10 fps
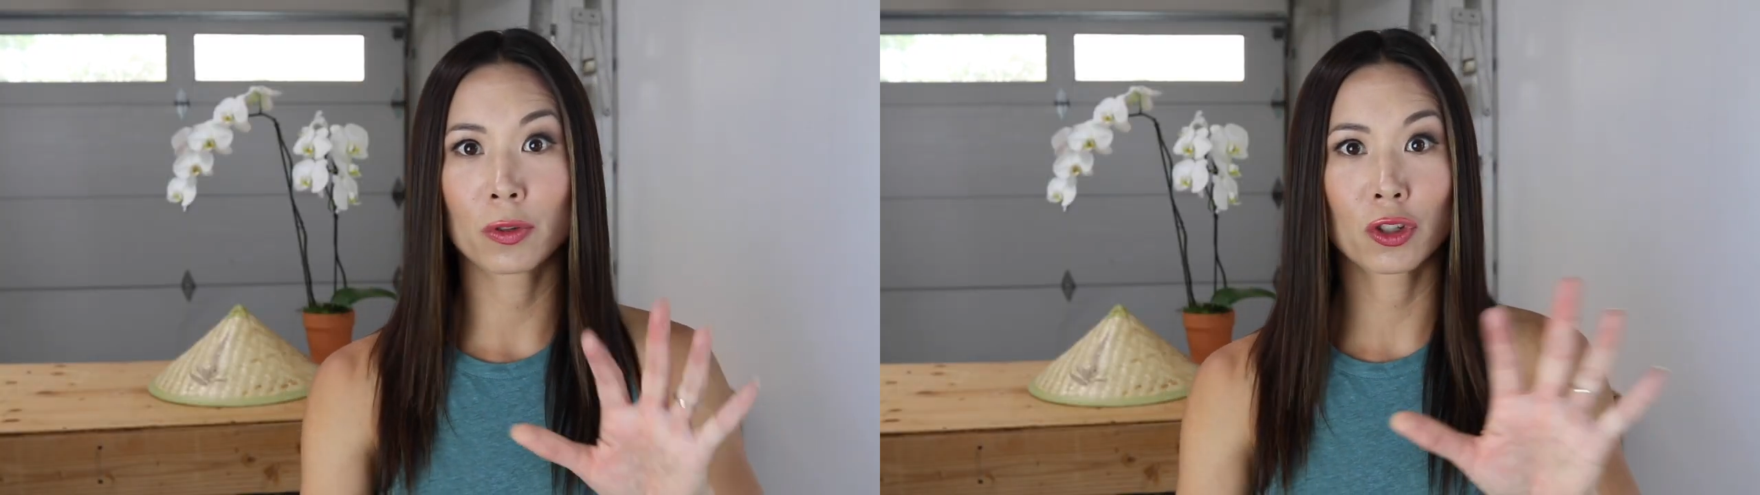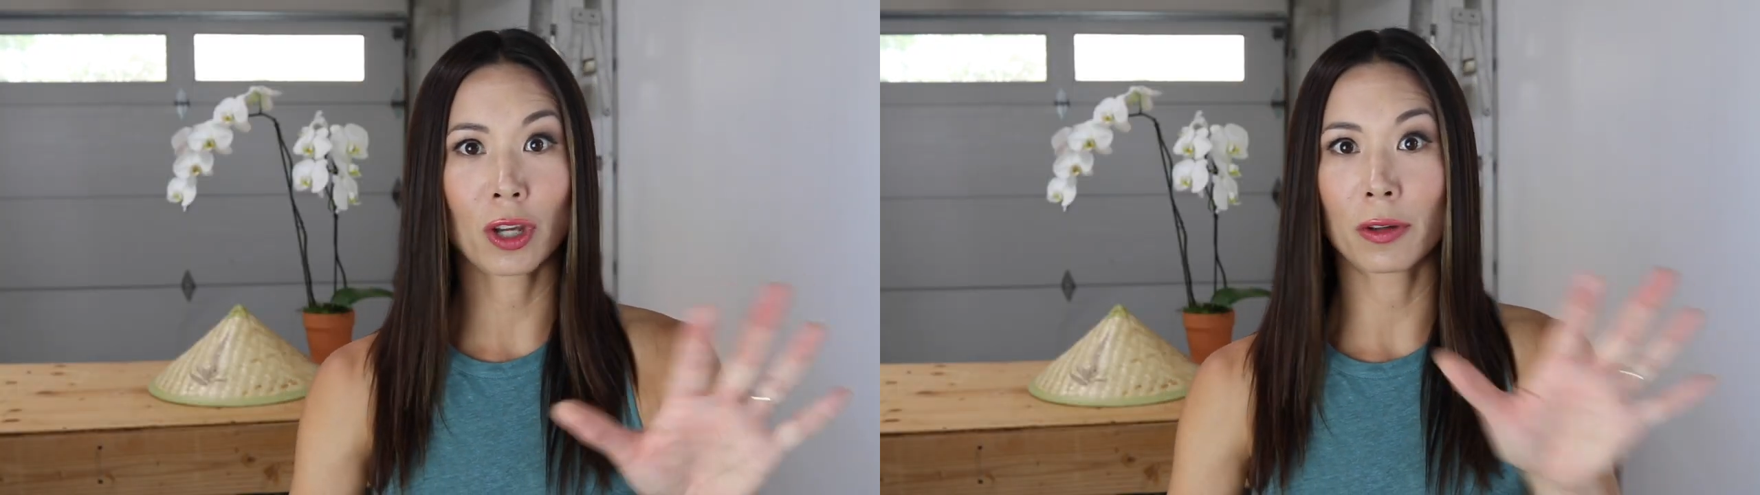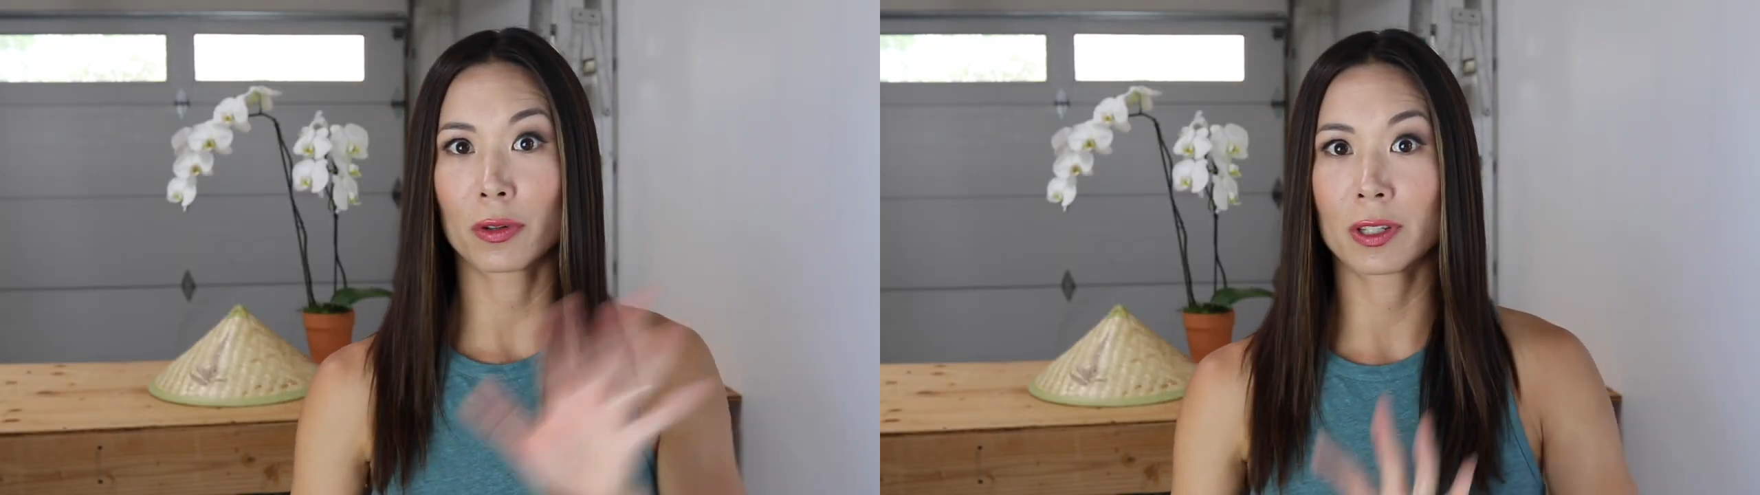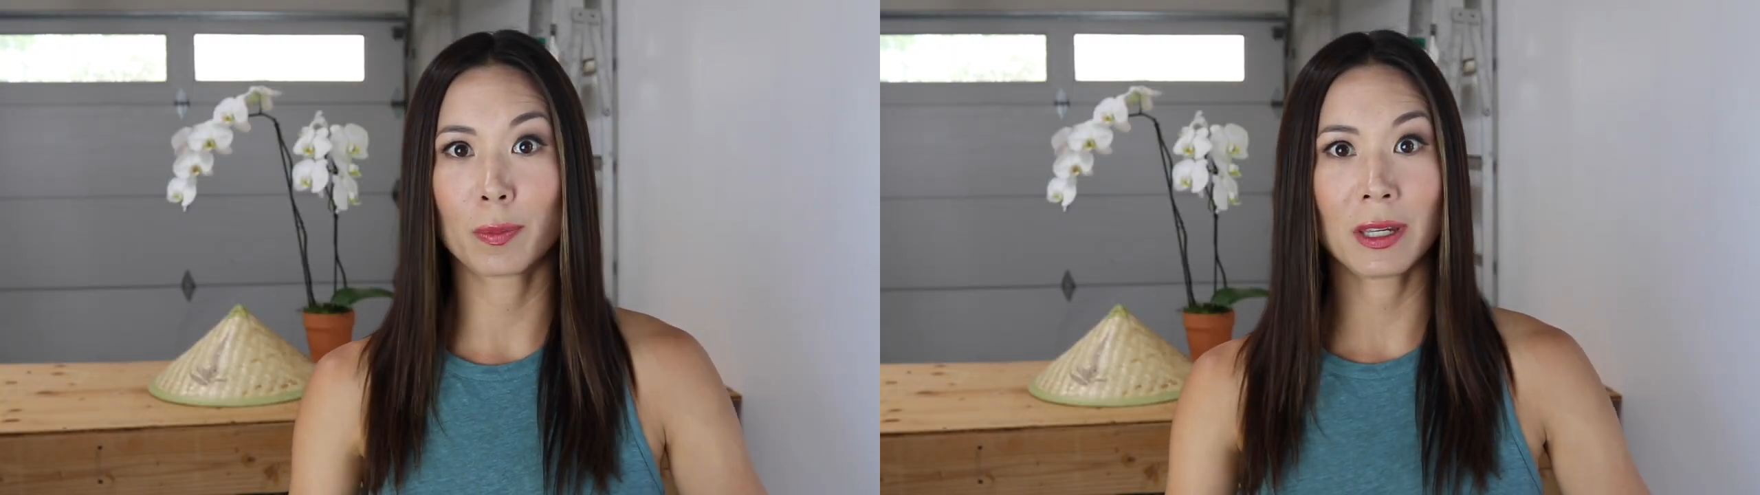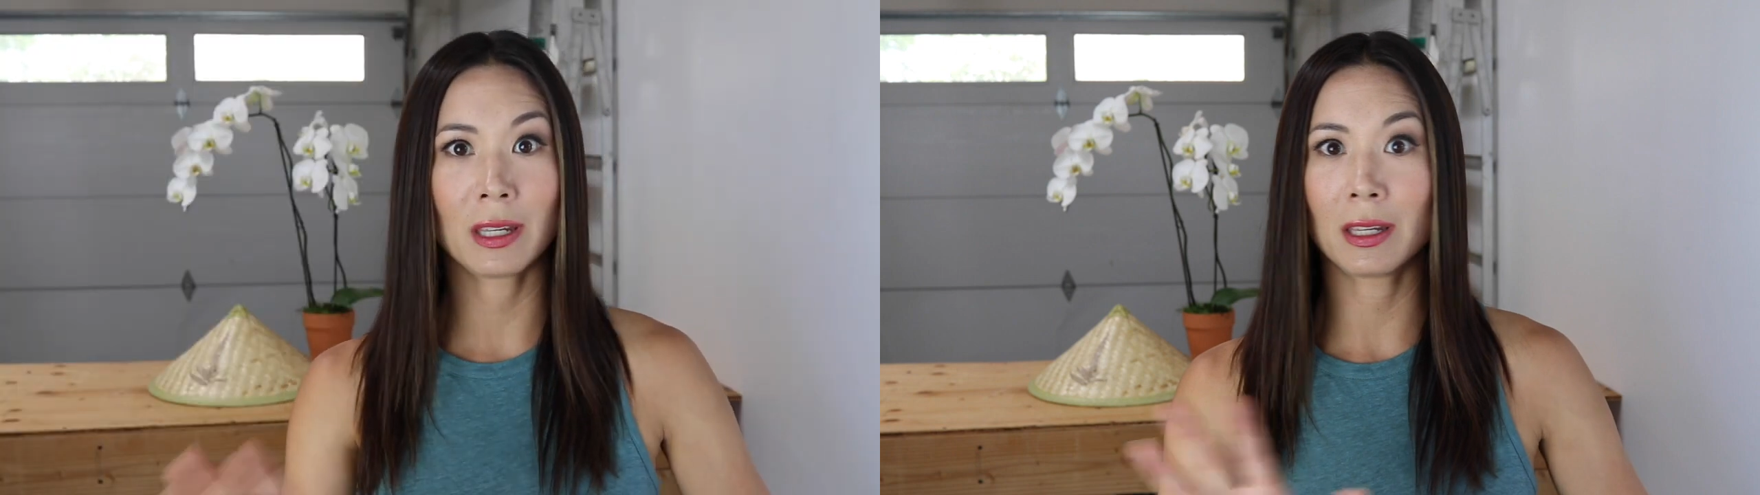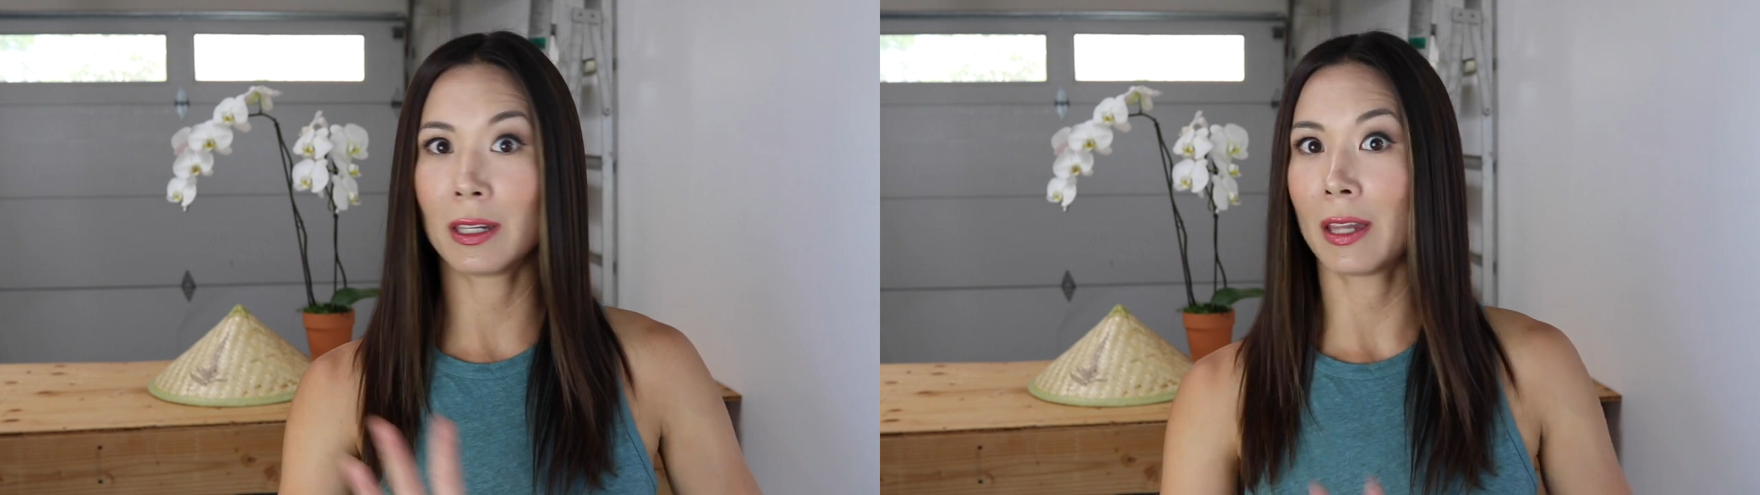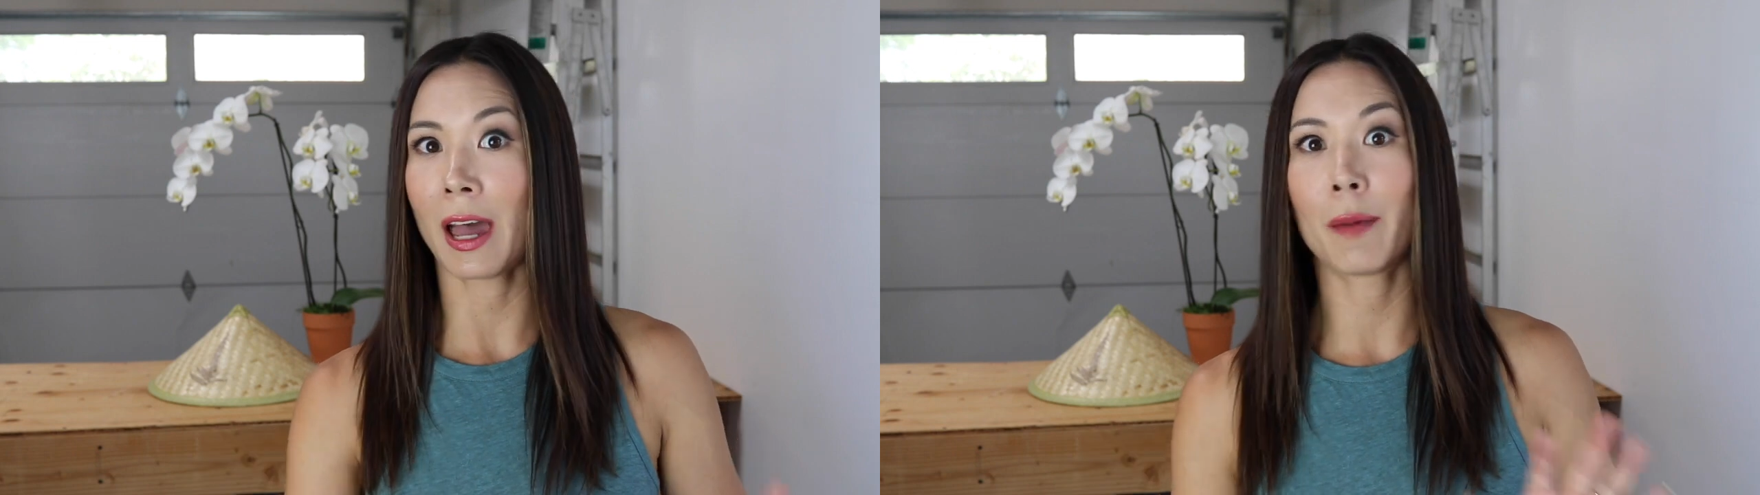shutter speed,